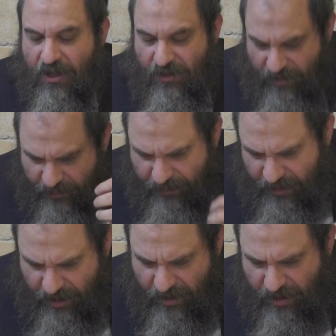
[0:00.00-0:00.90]
the
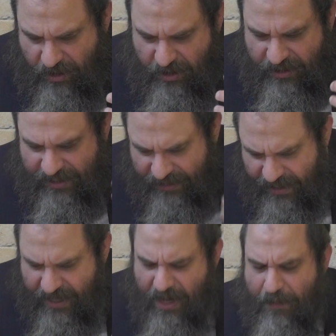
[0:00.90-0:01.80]

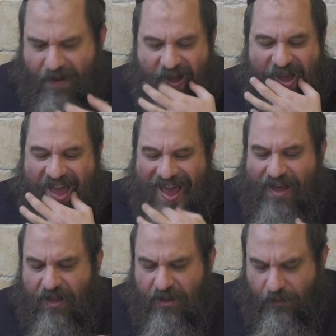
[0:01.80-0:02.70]
tzaddikim,
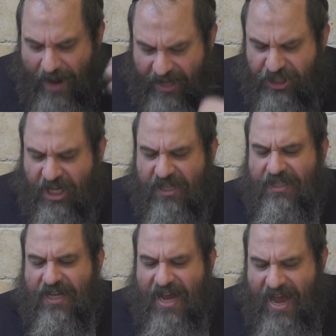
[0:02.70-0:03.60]
the
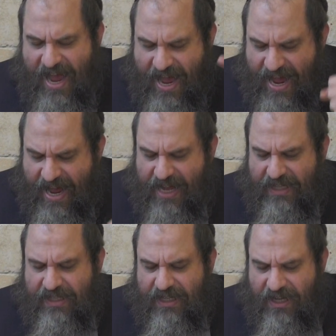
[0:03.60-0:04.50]
righteous,
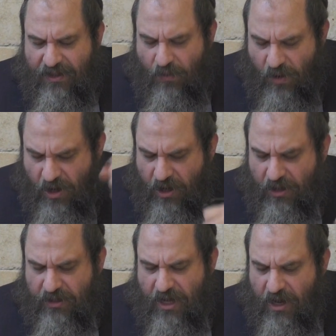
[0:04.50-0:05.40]
and the
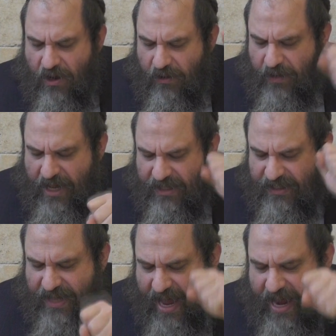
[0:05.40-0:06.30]
world, and
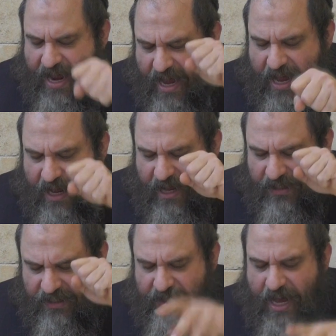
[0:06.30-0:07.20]
stay
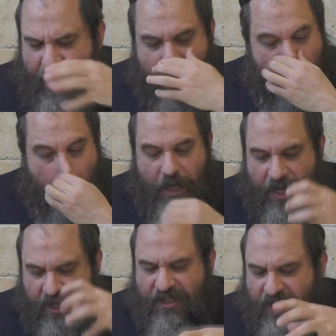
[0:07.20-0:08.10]

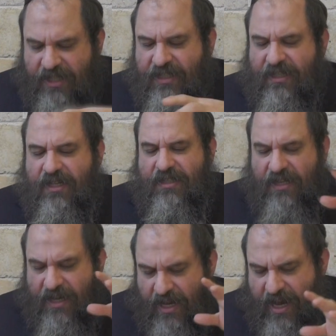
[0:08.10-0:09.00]
in its existence
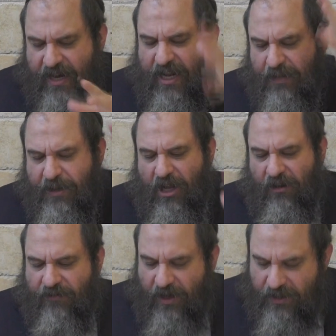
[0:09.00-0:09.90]
and not be
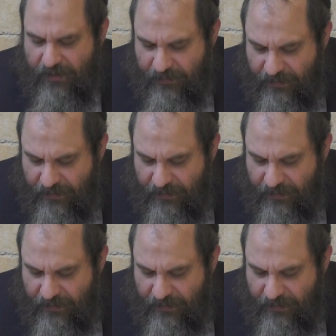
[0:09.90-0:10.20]
nullified.